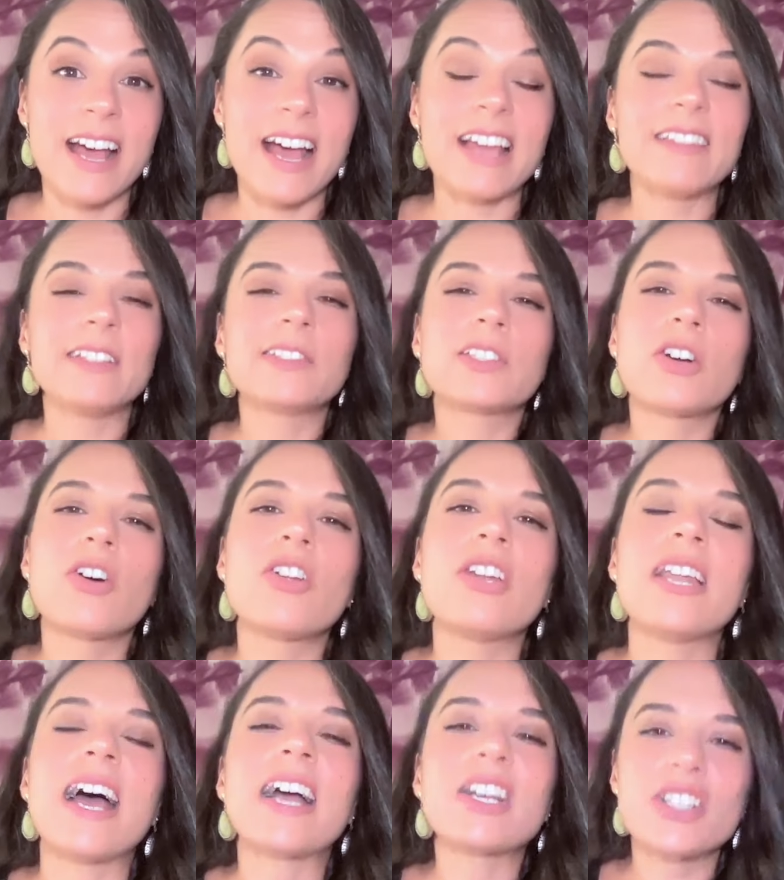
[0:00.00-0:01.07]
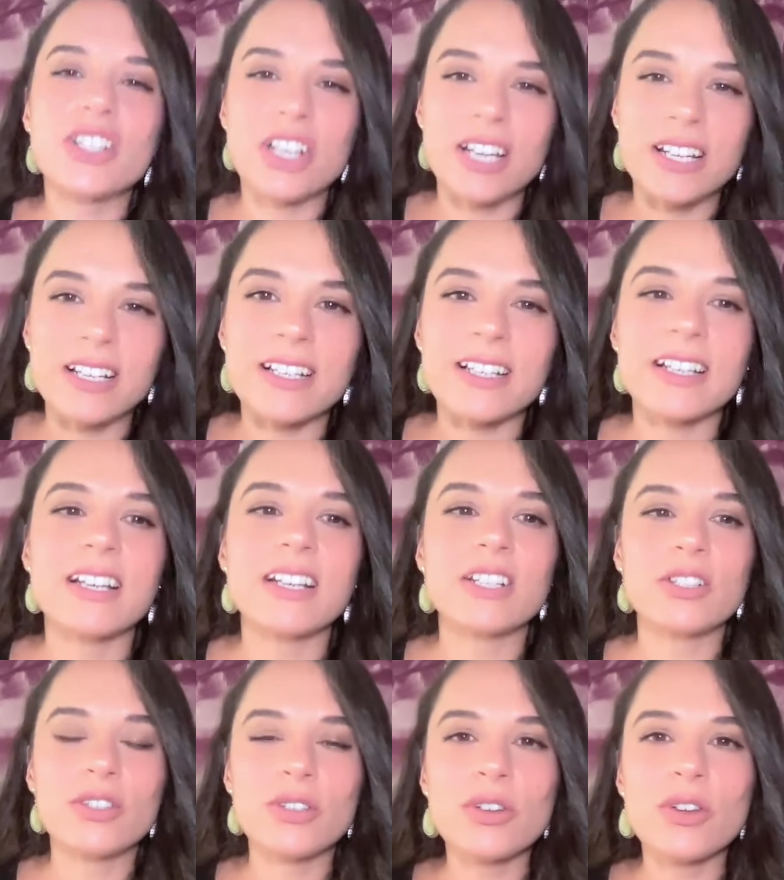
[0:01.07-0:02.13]
and this connection
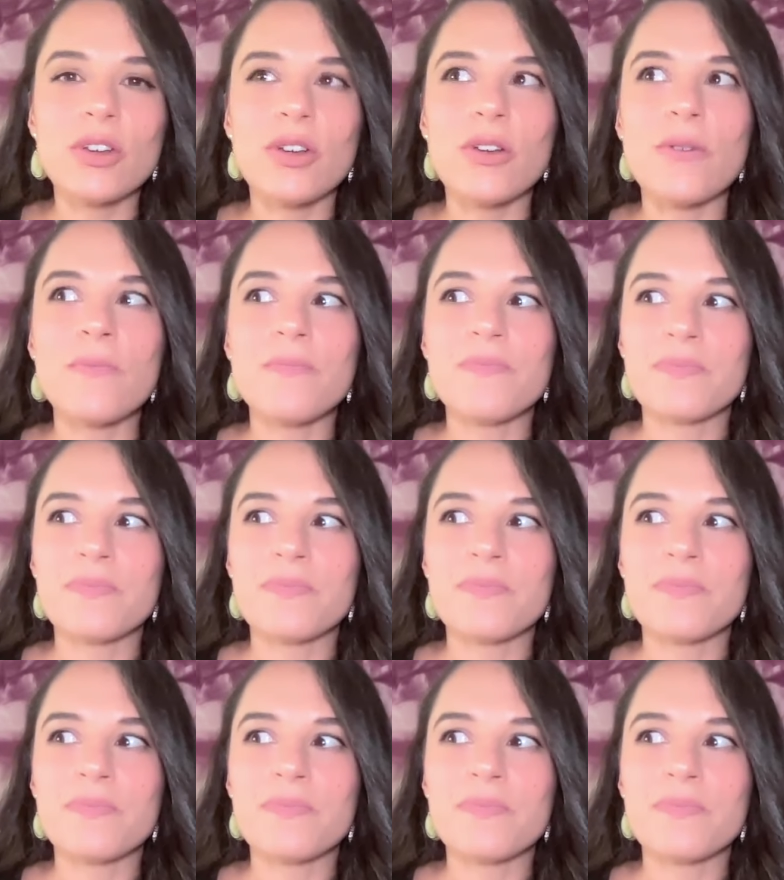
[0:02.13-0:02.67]
to